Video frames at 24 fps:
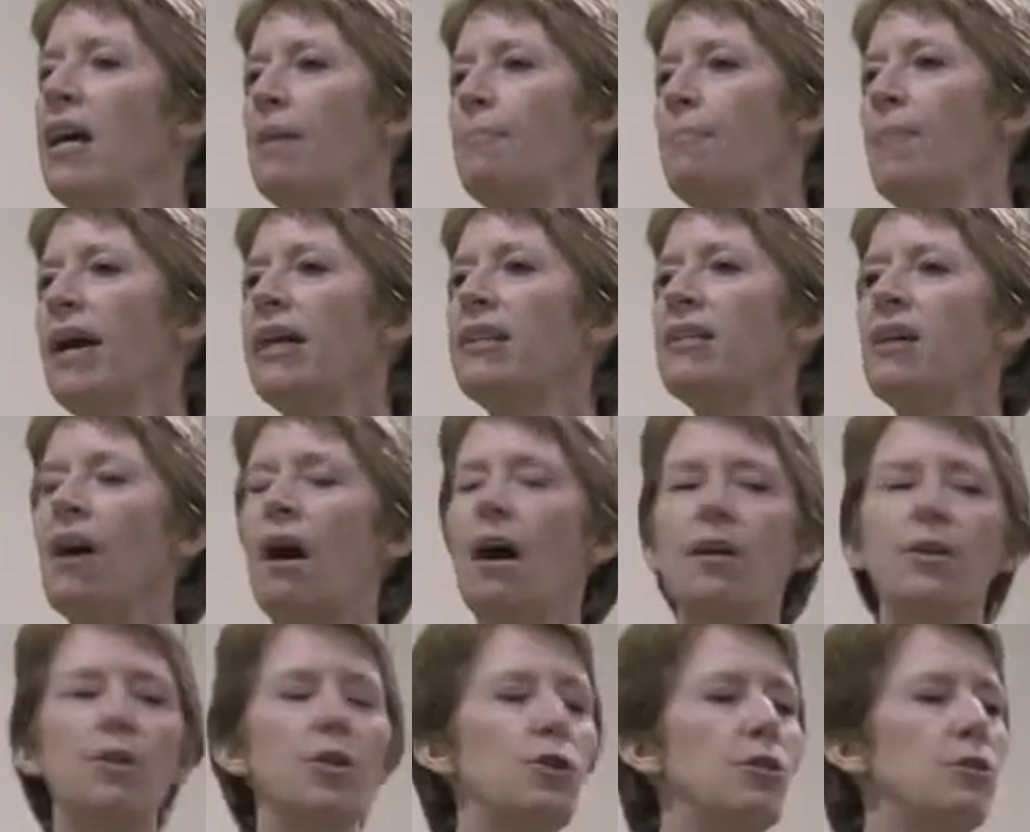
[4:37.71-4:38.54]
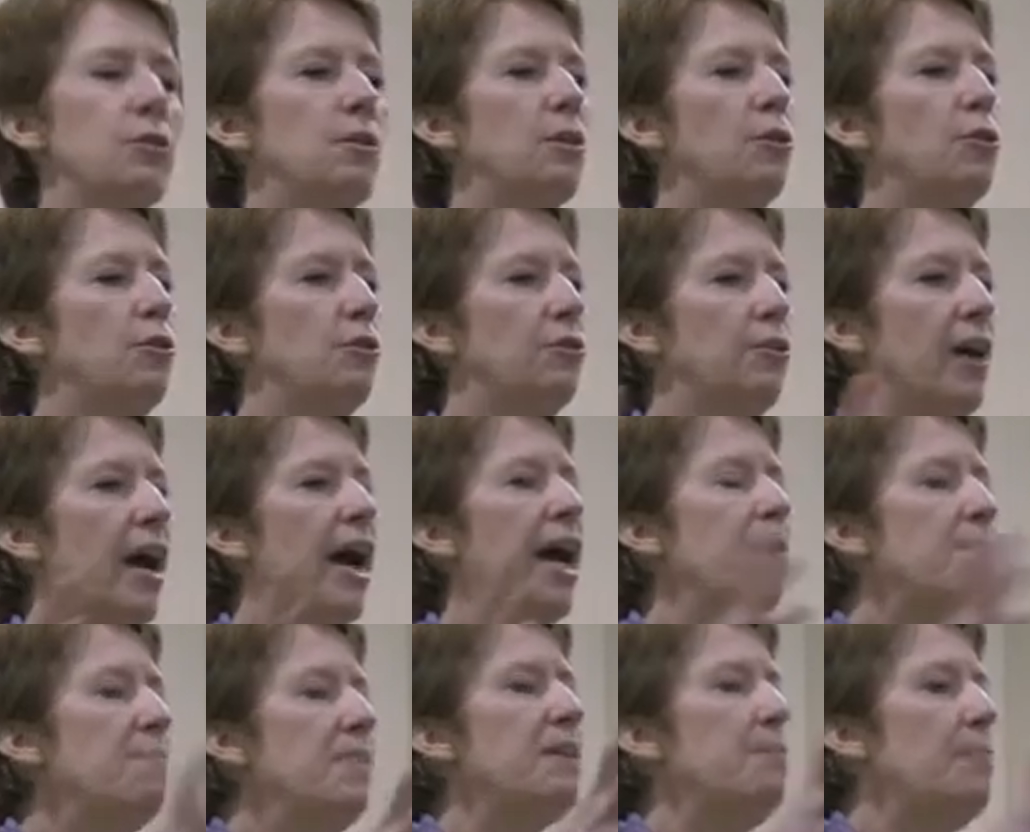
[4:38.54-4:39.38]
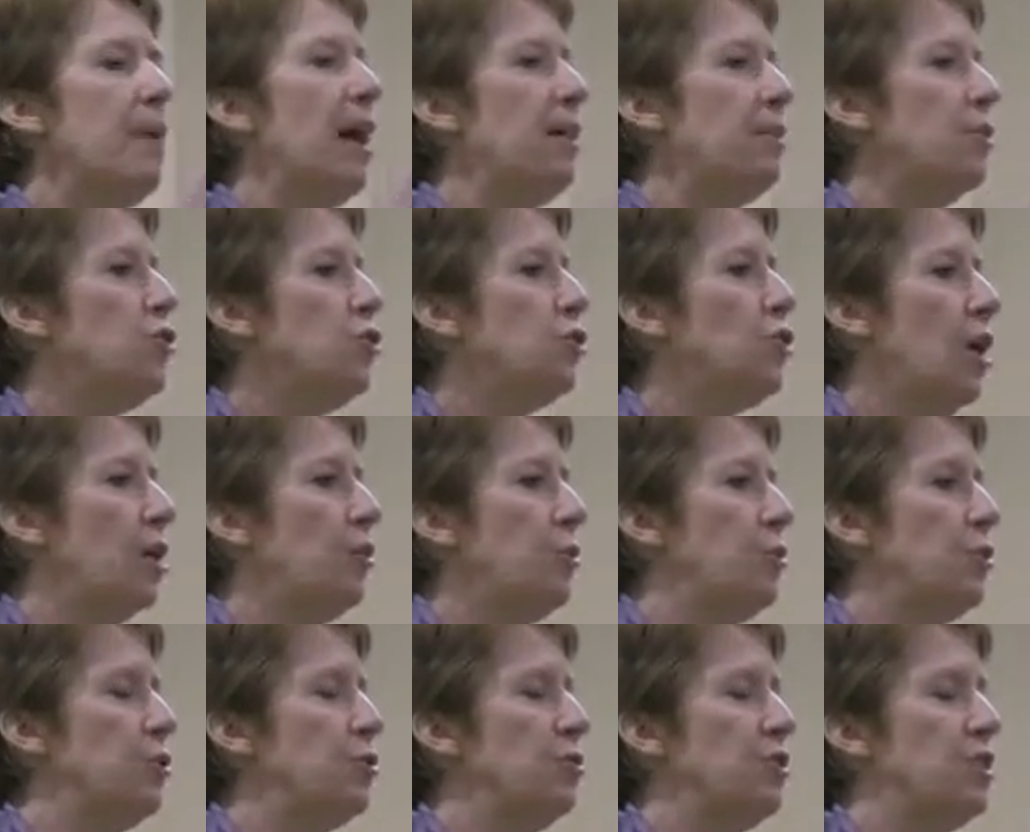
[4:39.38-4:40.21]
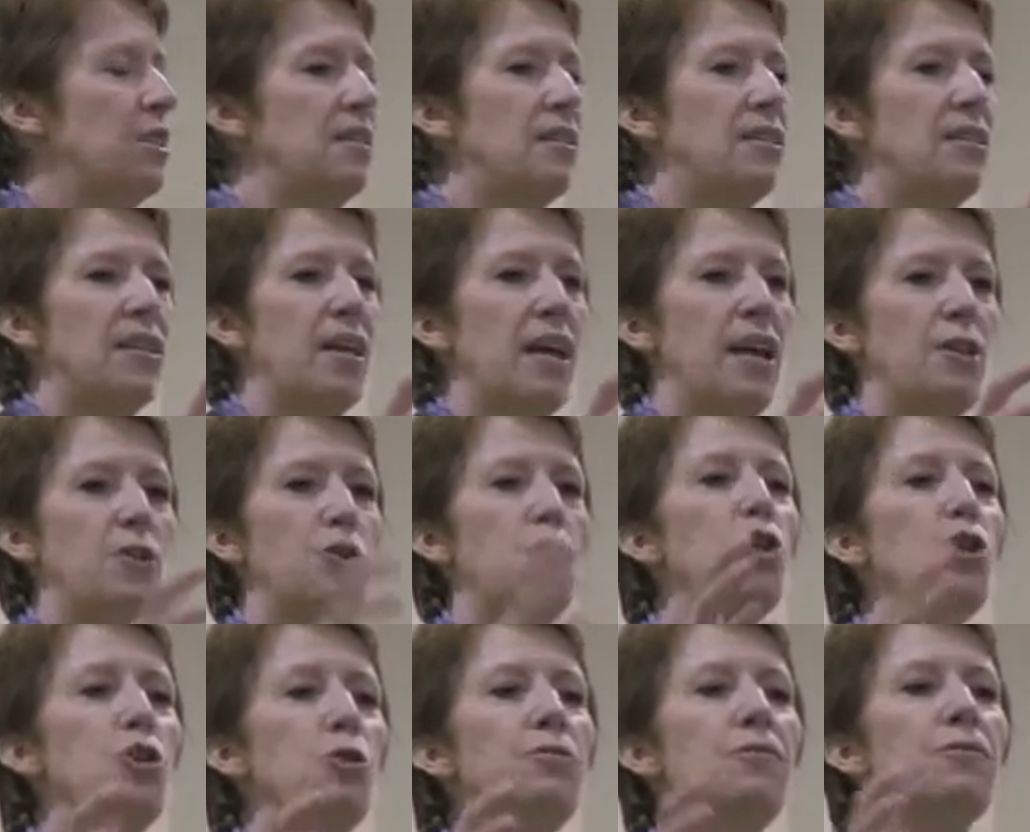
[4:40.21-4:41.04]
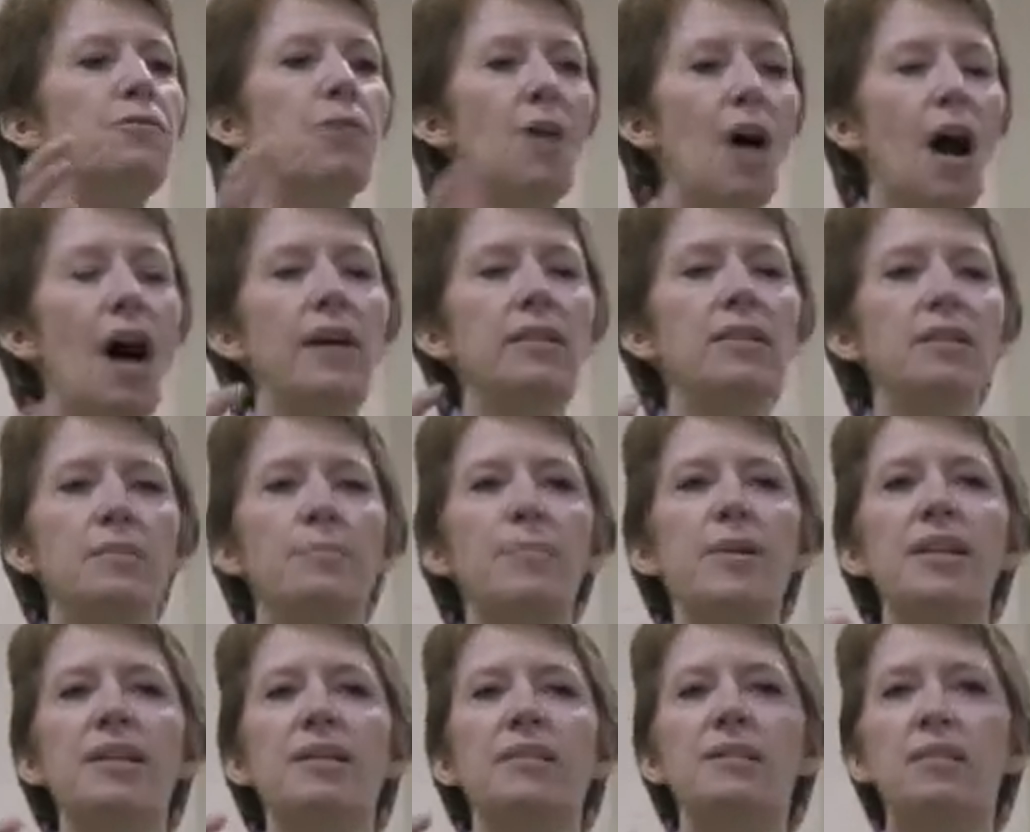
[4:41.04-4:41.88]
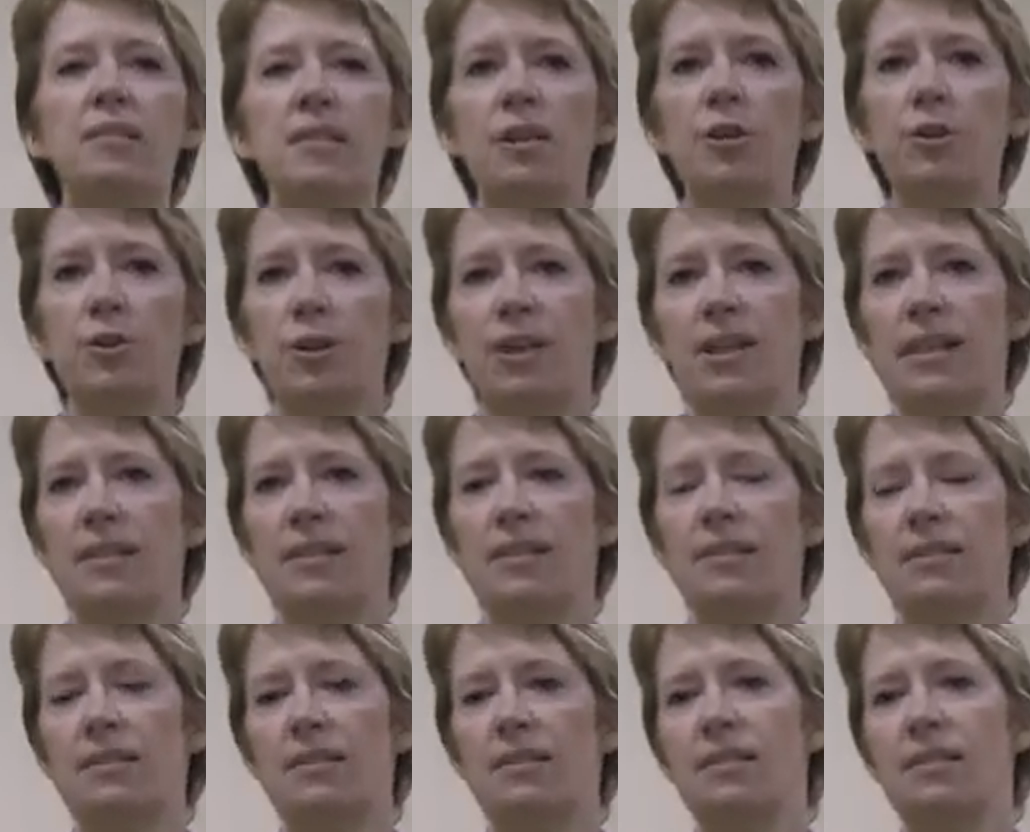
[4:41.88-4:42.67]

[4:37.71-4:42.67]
My doctor grabbed me by the shoulders and said, you've got to be serious.